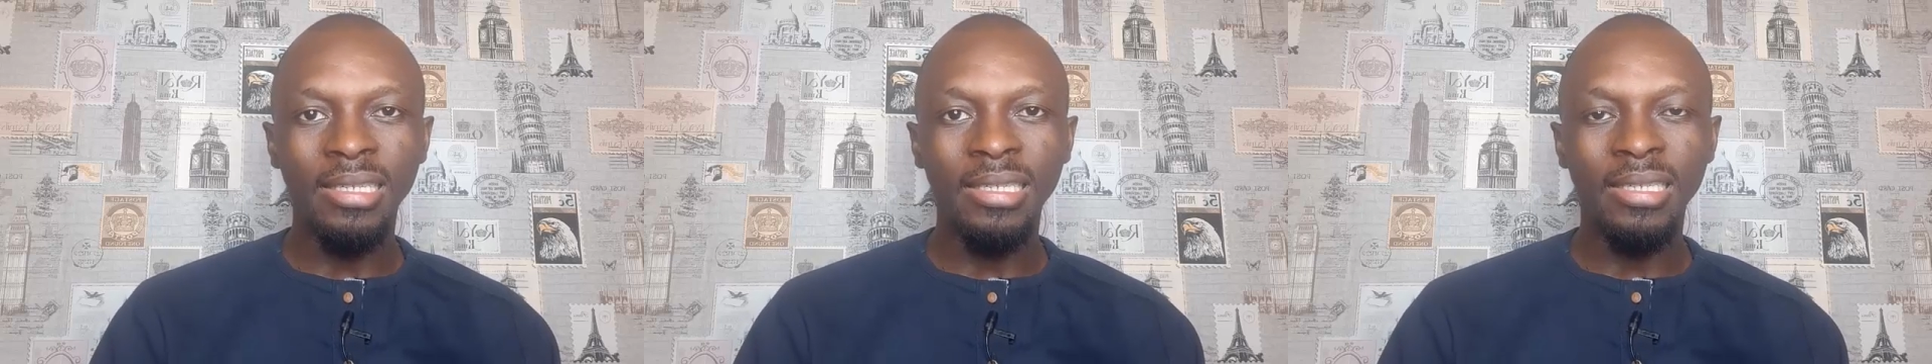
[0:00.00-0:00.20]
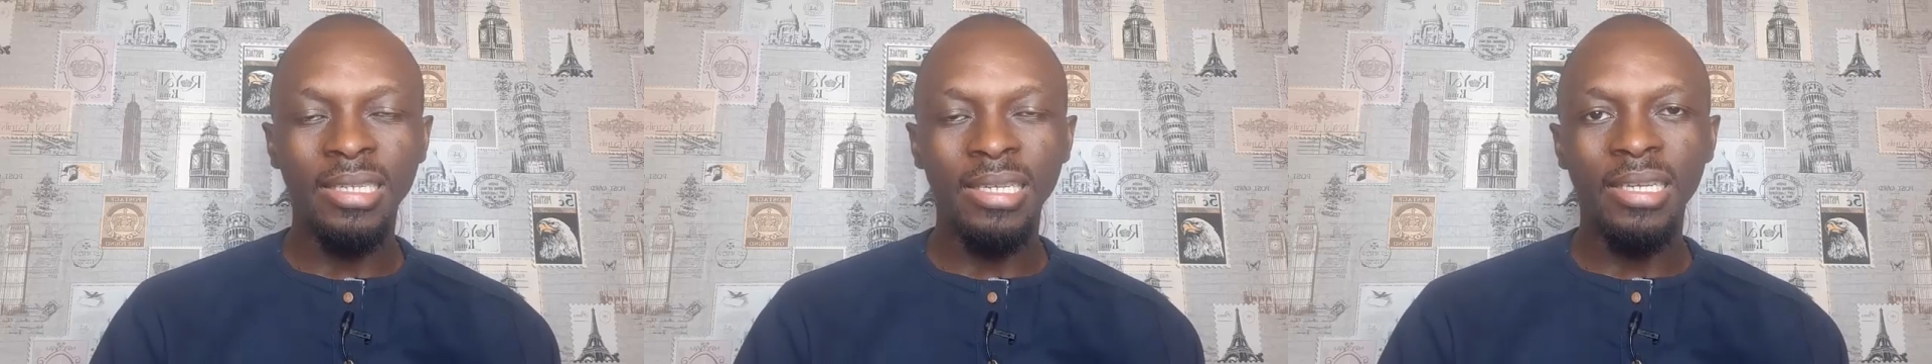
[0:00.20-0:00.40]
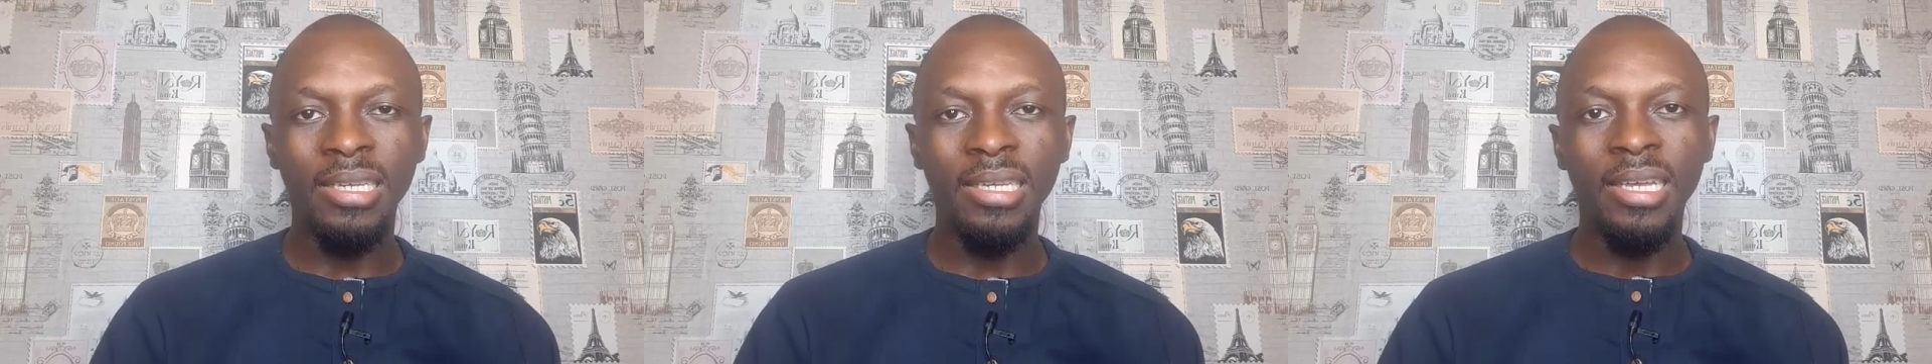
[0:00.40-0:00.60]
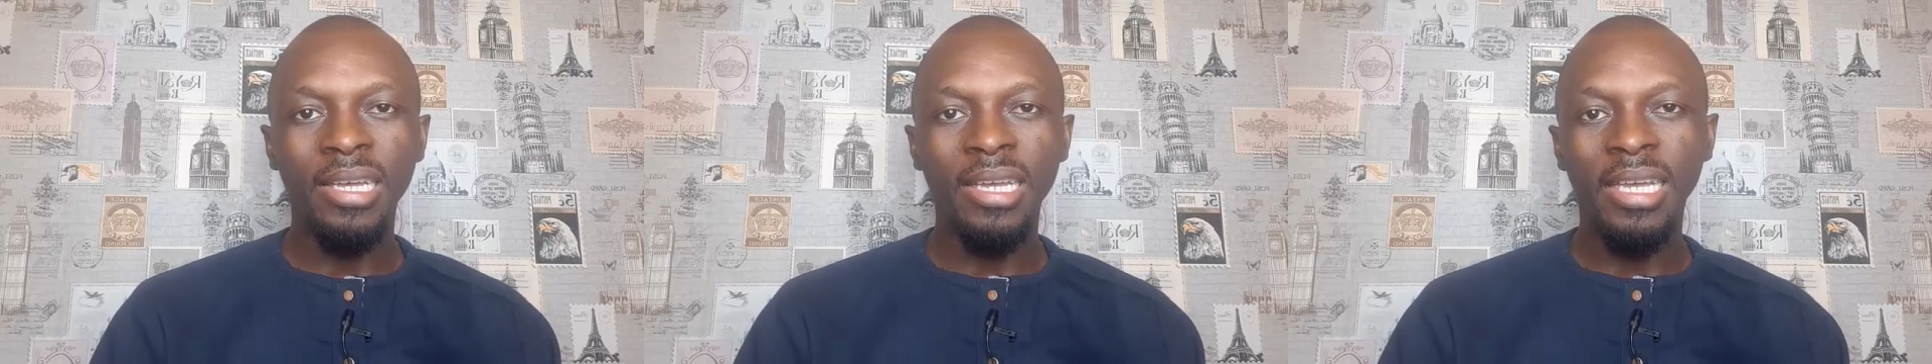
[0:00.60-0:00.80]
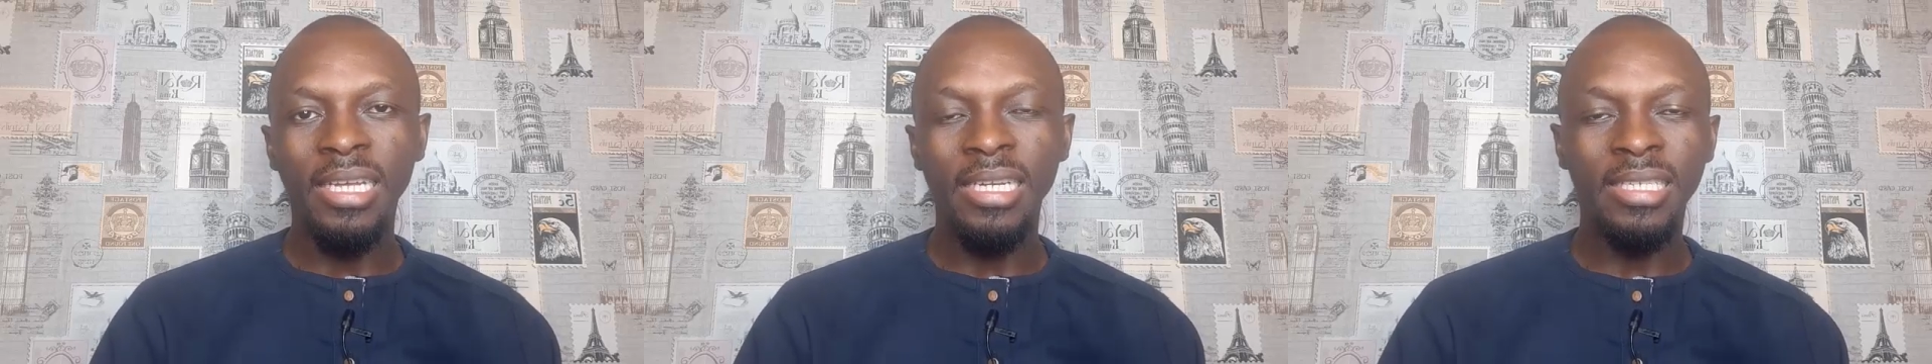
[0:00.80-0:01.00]
they
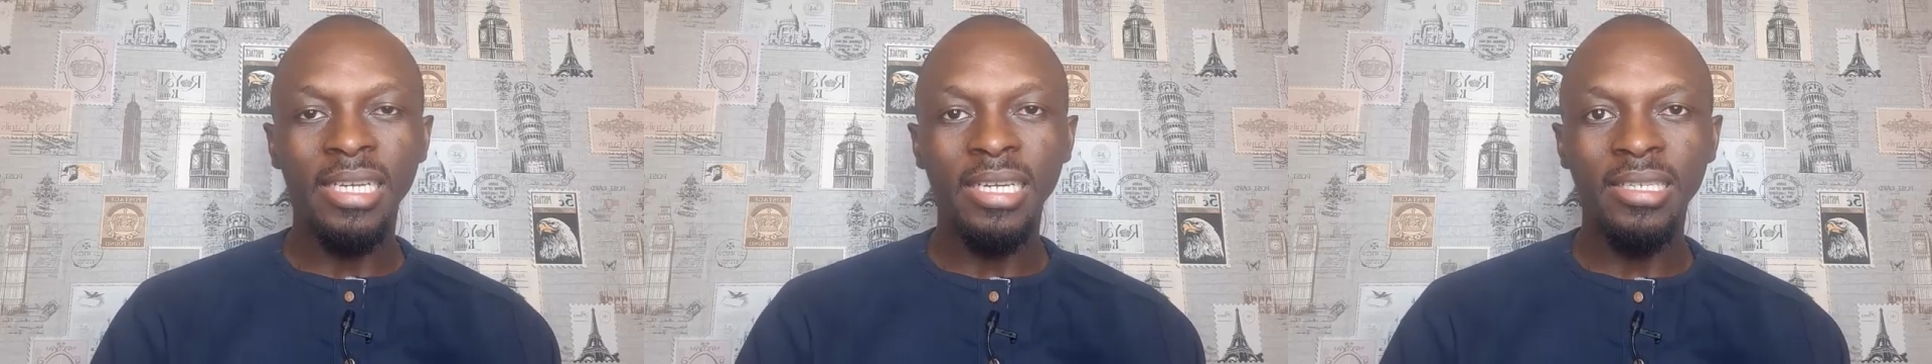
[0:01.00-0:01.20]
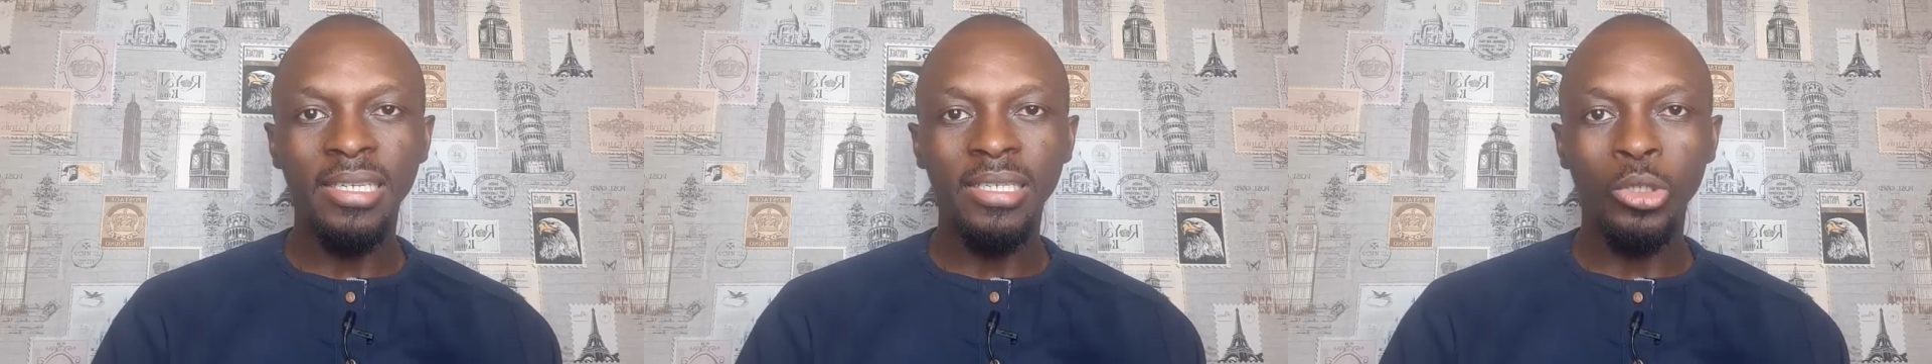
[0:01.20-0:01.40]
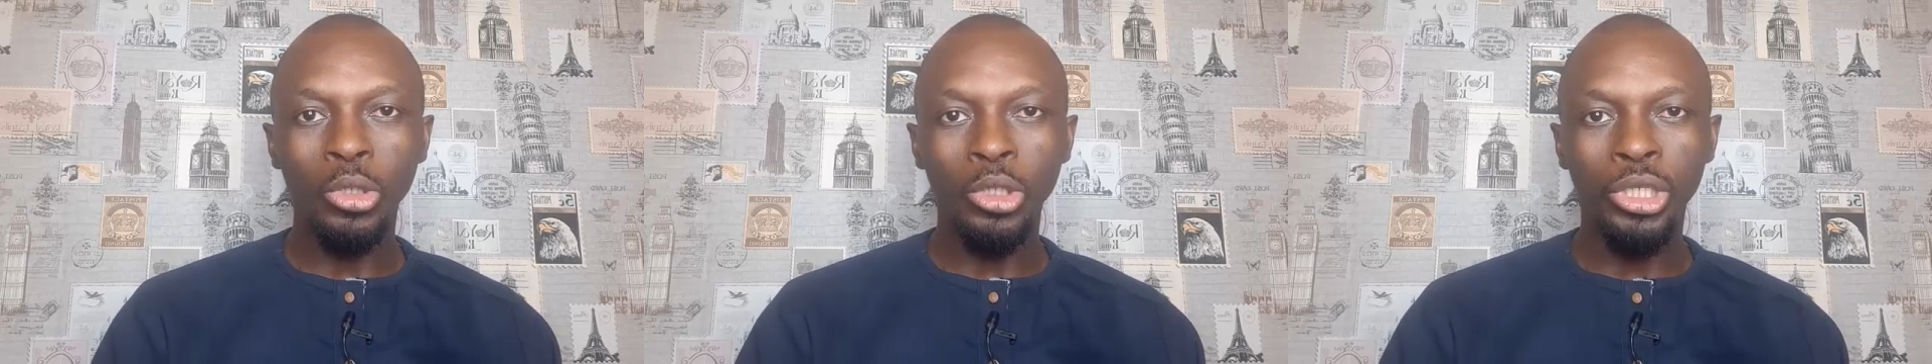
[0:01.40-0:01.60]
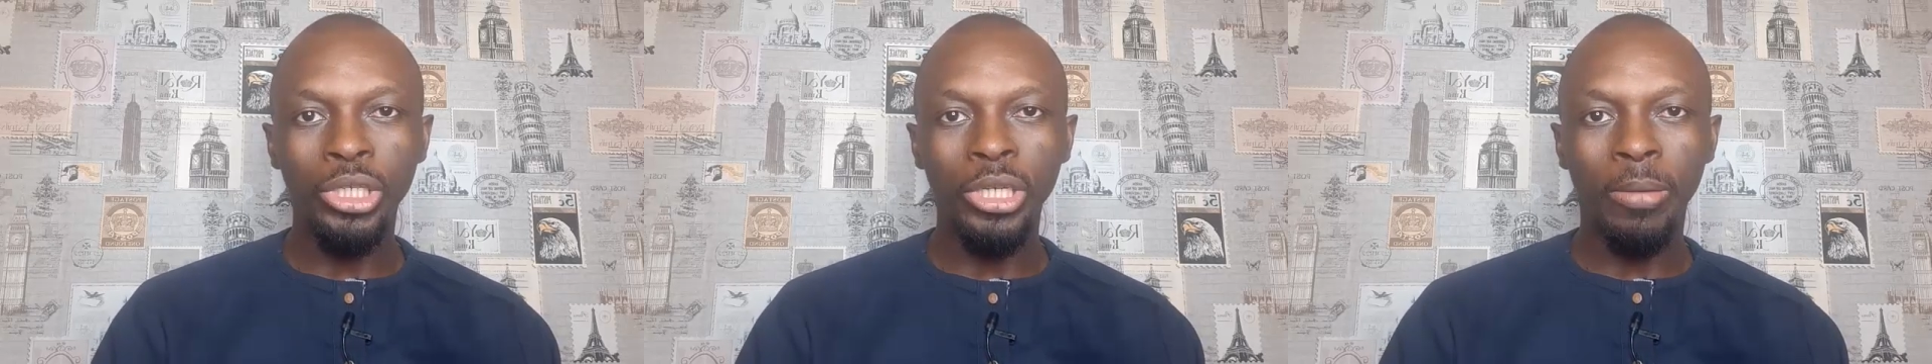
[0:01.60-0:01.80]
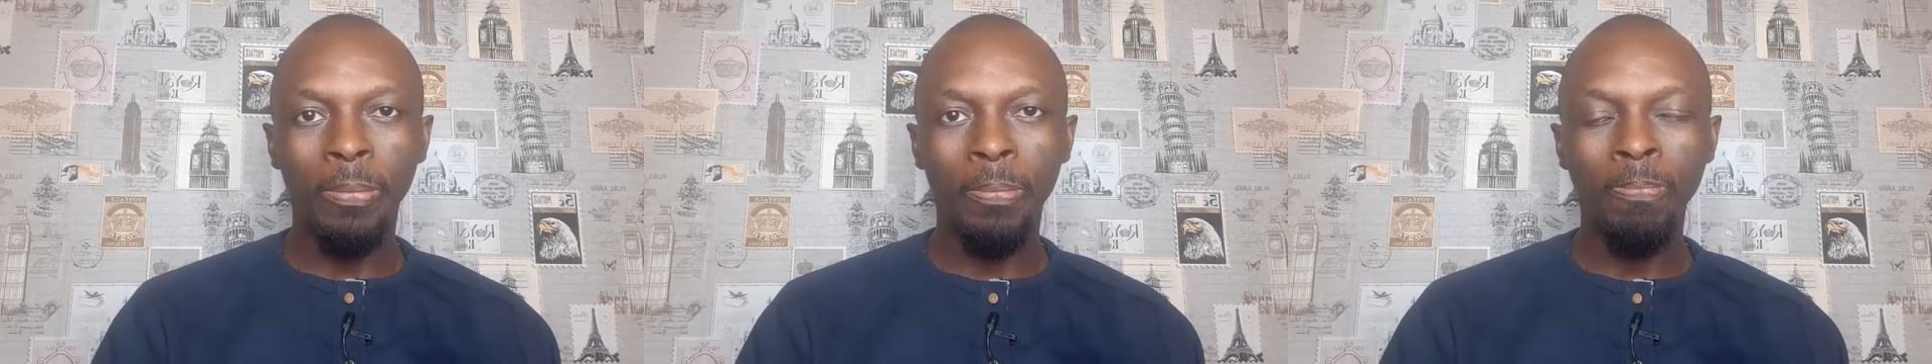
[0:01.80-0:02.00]
intended to share.